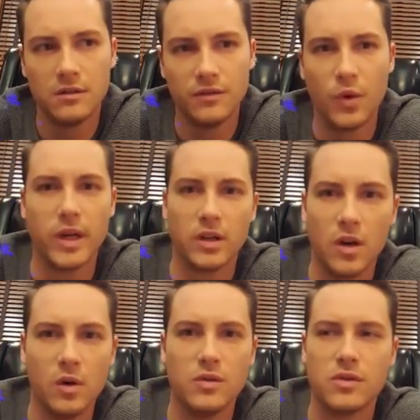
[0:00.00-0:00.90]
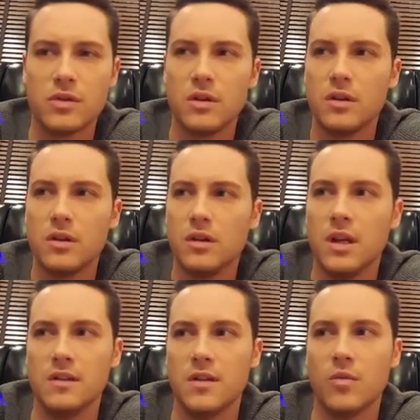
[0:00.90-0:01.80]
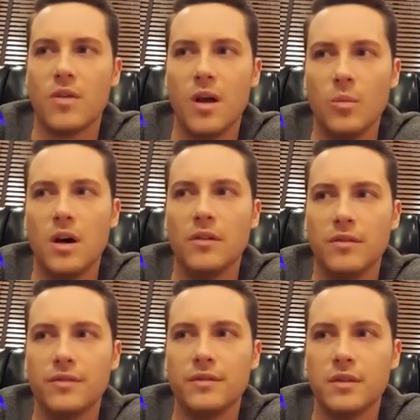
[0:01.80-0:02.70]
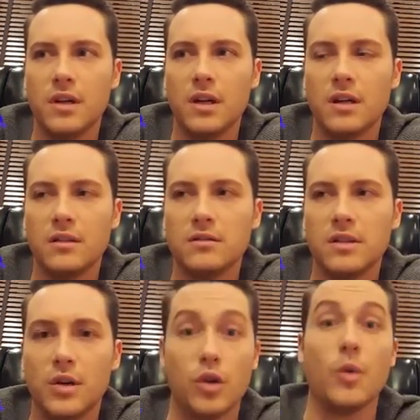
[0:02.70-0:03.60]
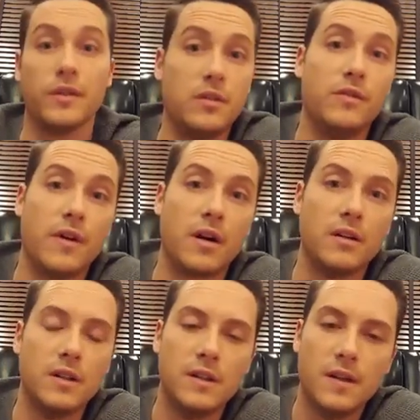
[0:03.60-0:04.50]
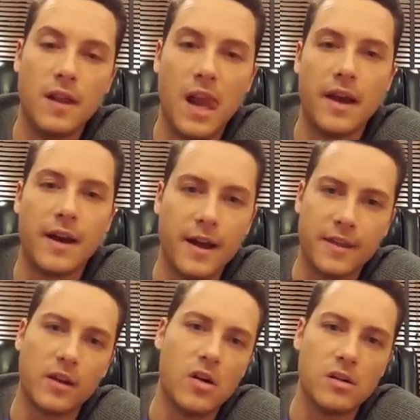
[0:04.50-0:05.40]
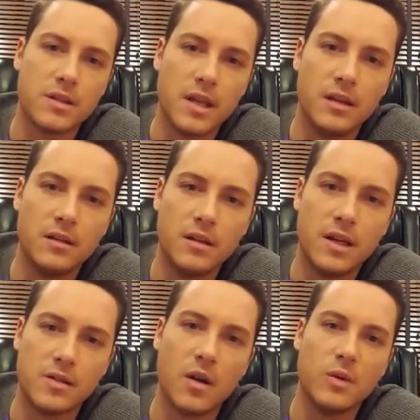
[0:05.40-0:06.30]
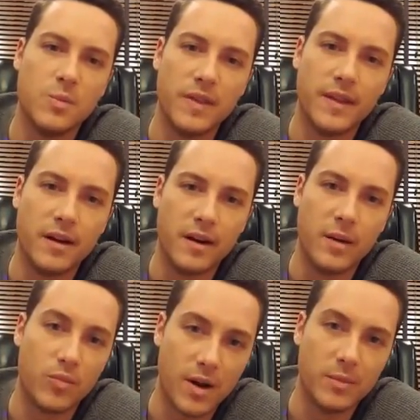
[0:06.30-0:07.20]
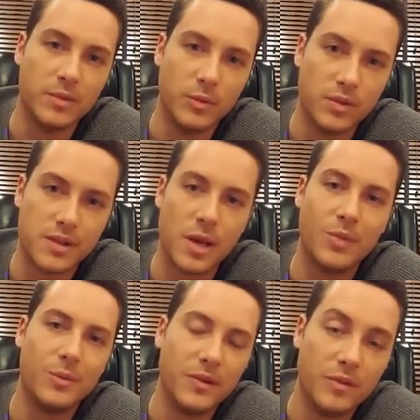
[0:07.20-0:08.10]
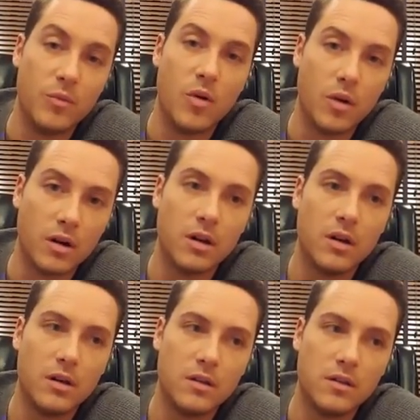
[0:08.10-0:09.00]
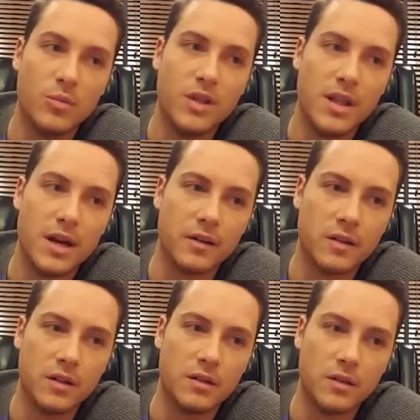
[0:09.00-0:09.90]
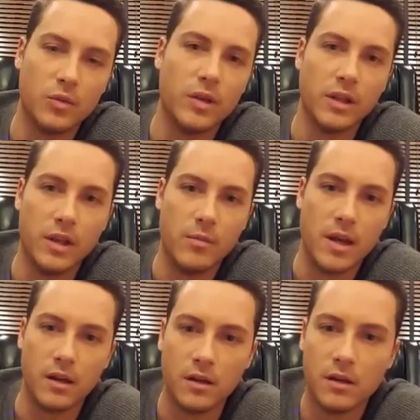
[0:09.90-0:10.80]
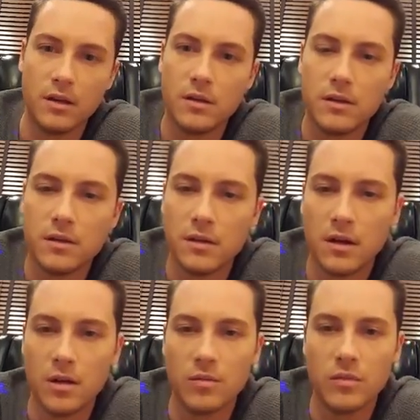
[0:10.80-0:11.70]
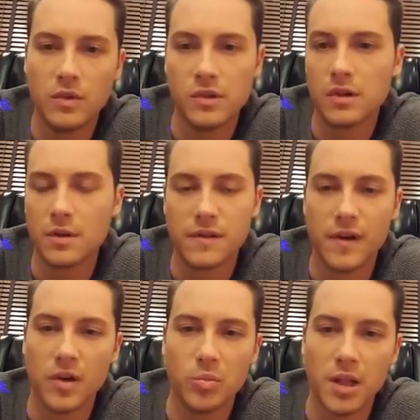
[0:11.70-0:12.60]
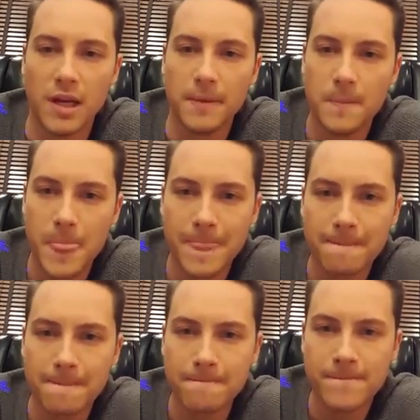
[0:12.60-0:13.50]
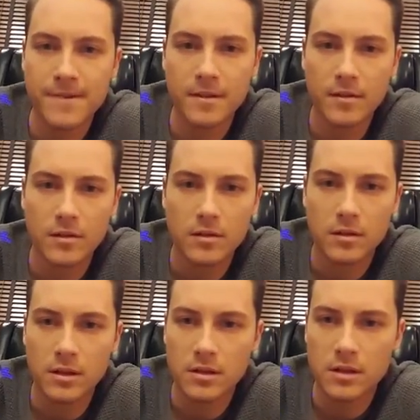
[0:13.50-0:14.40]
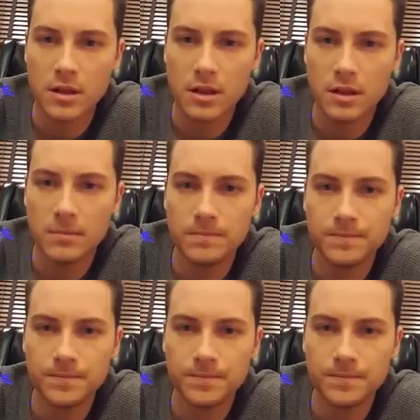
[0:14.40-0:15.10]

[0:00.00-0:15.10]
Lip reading: Voight goes into the realm of, going too far. And I think Halstead has always been there and probably will step up even more to be there to reel him in, which is always fun to play. Let's see.